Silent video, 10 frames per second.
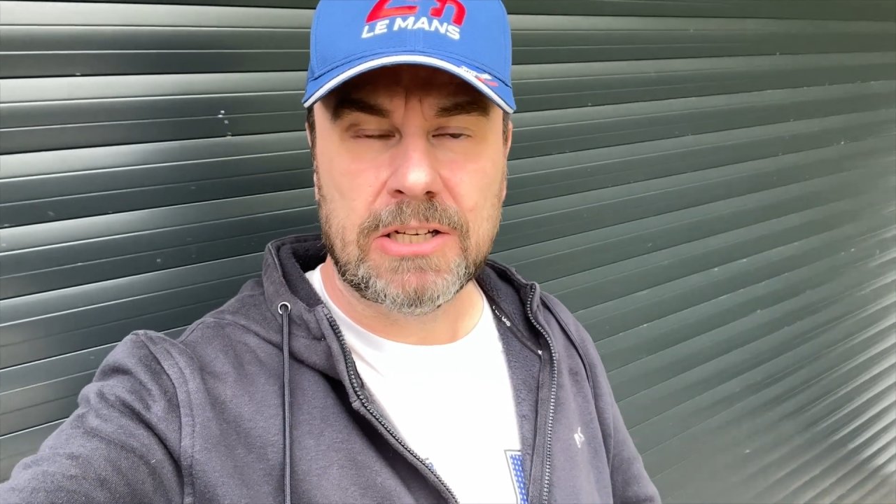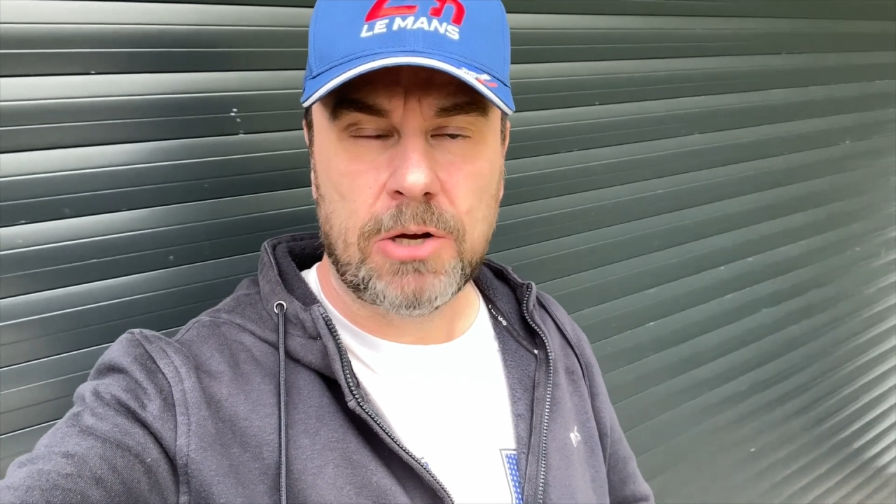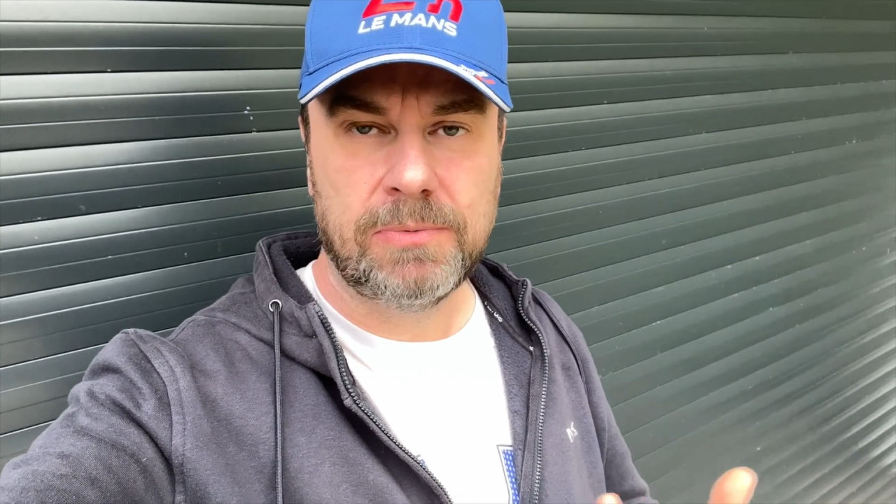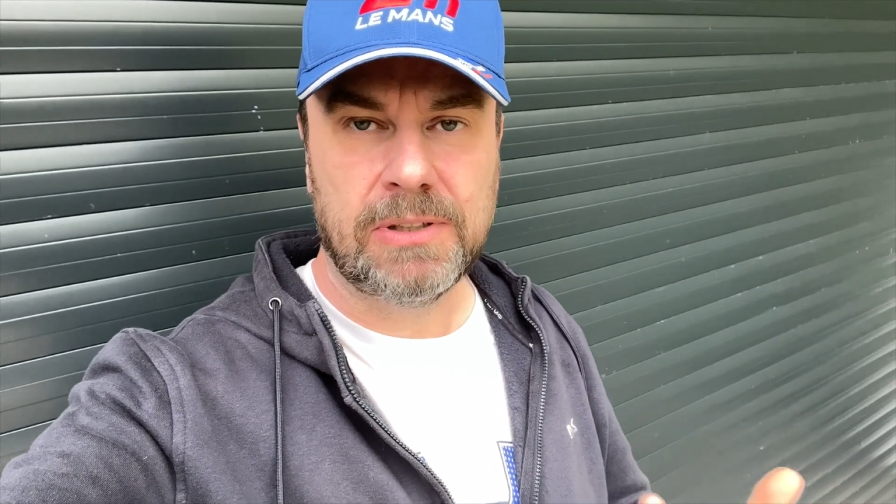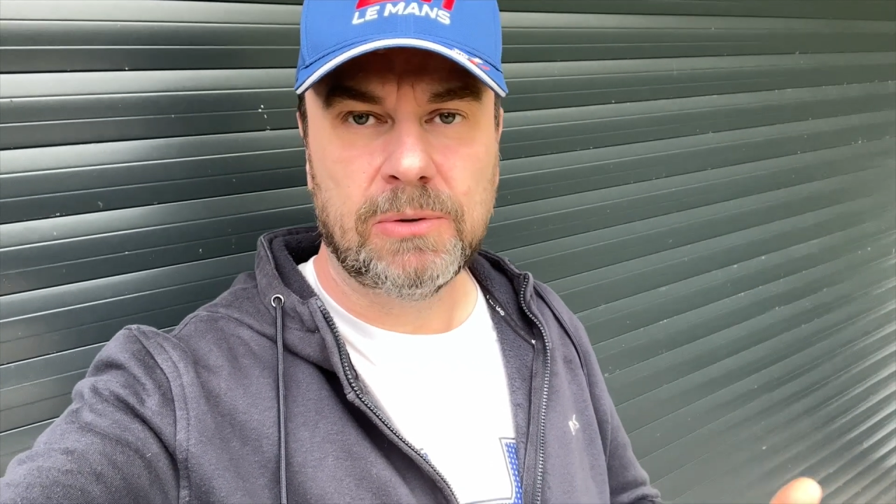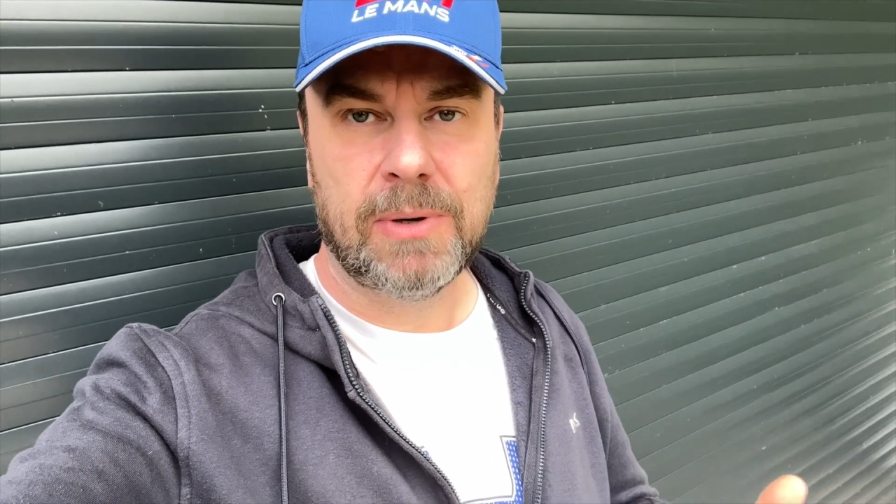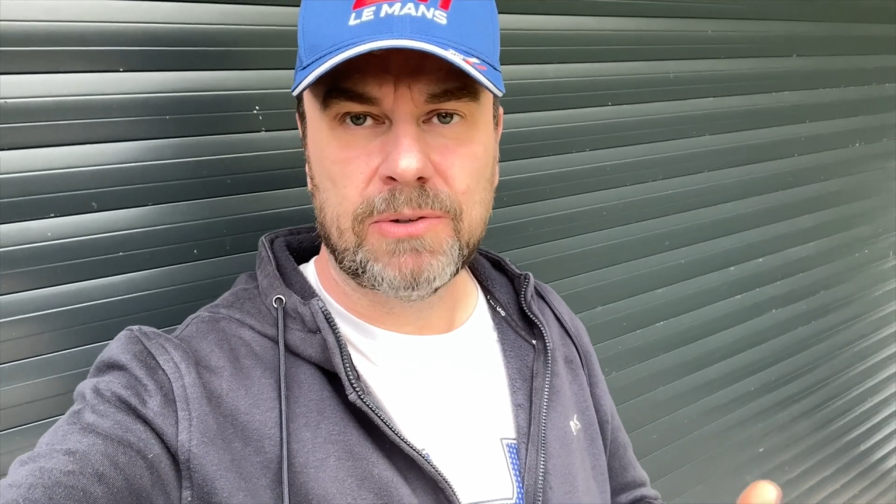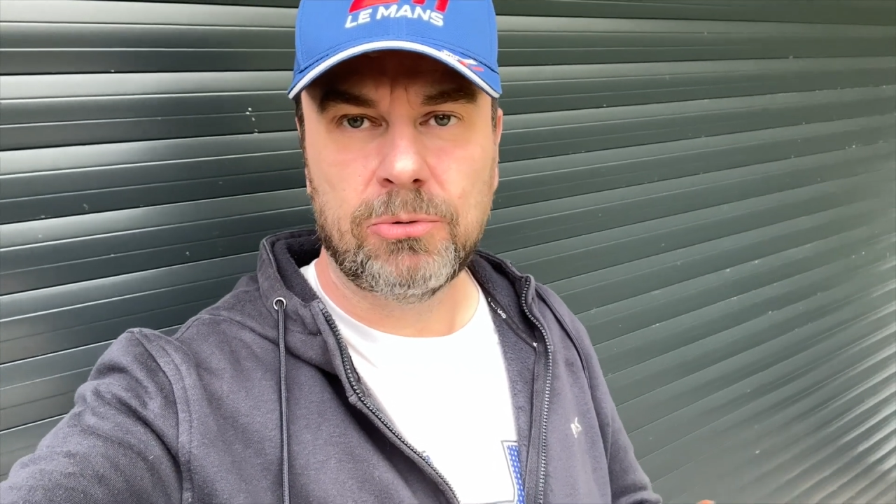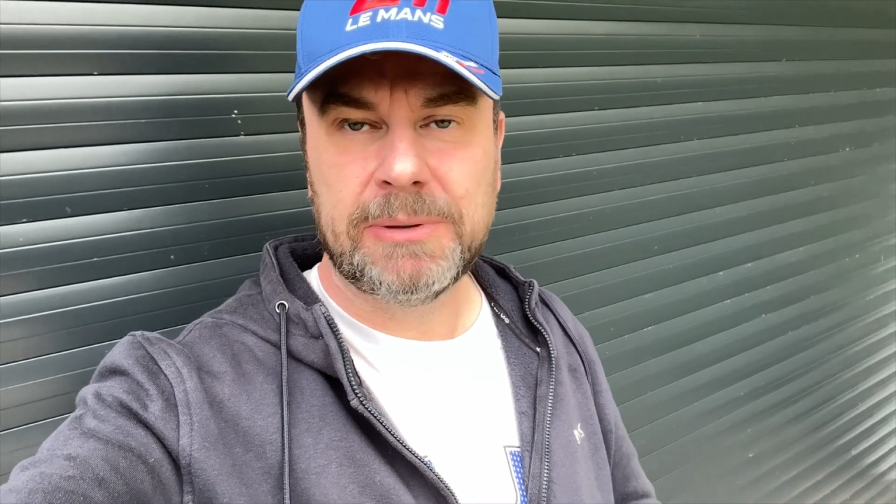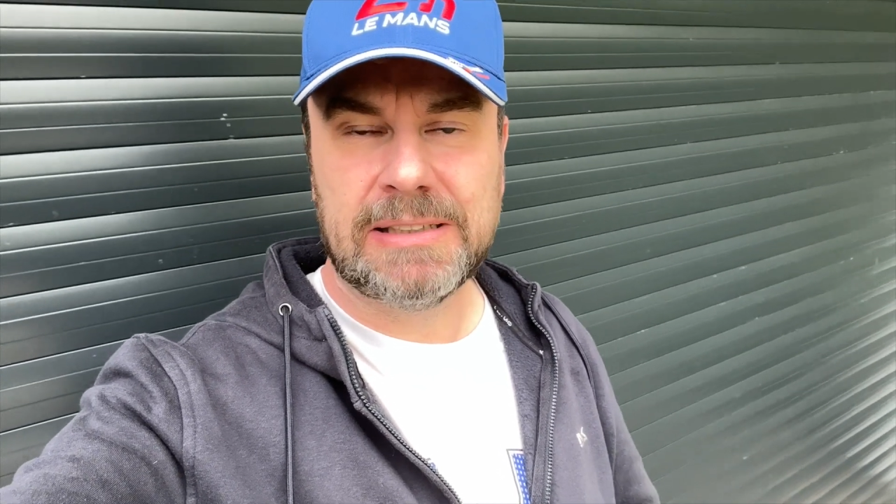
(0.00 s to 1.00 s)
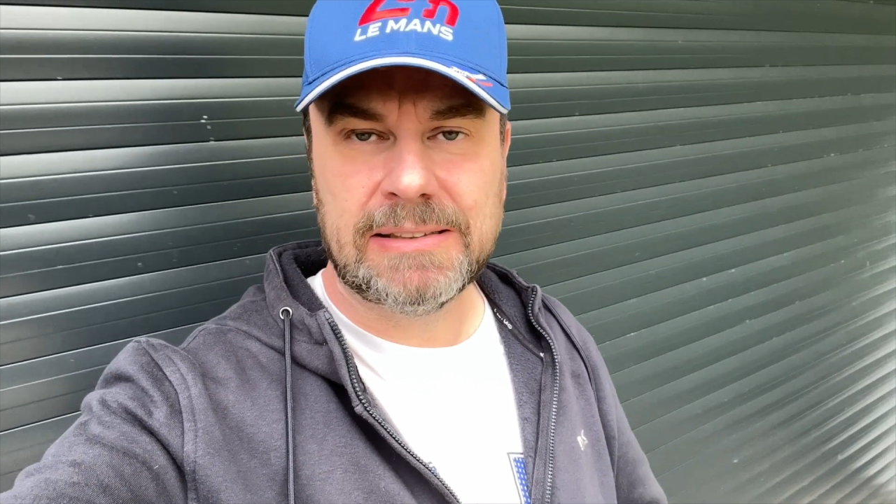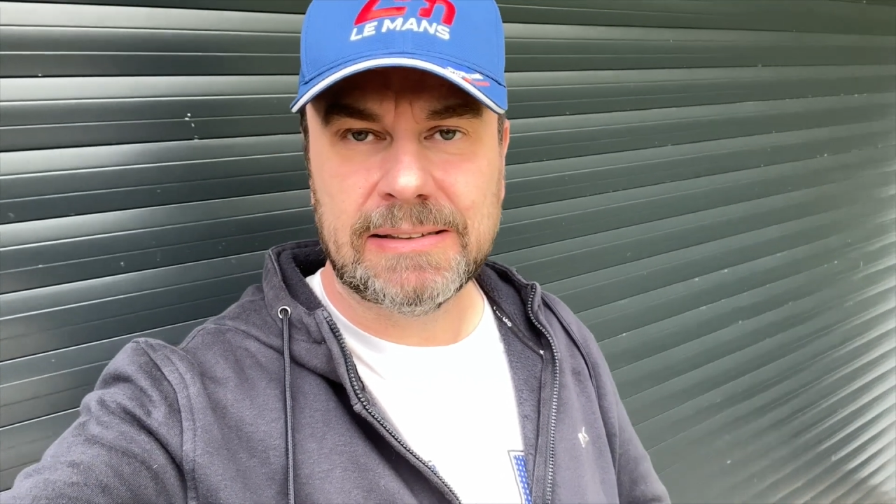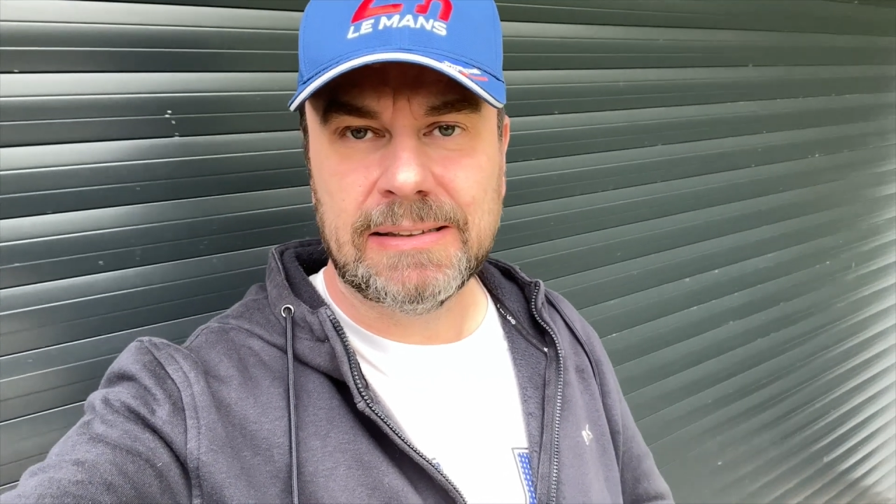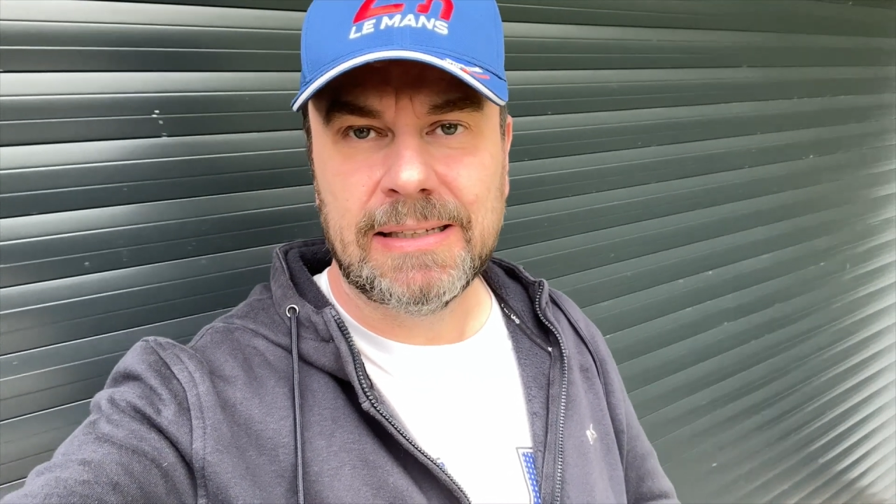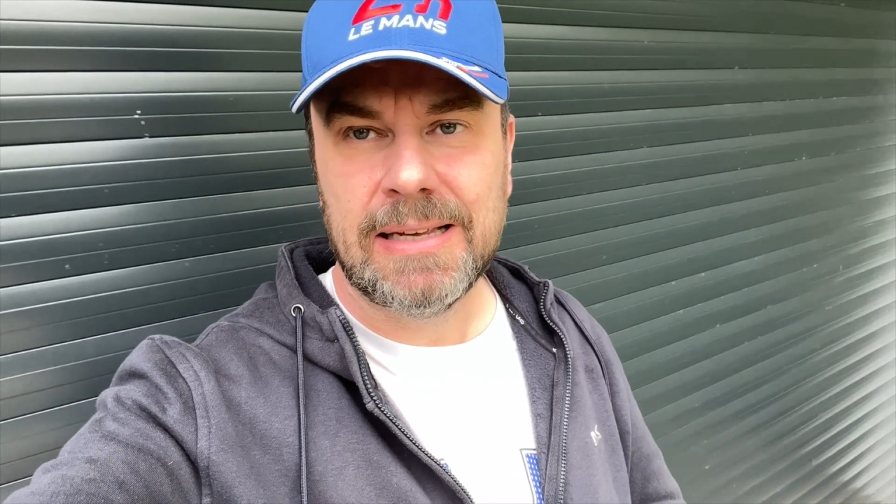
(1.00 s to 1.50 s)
Hopefully the weather will be decent,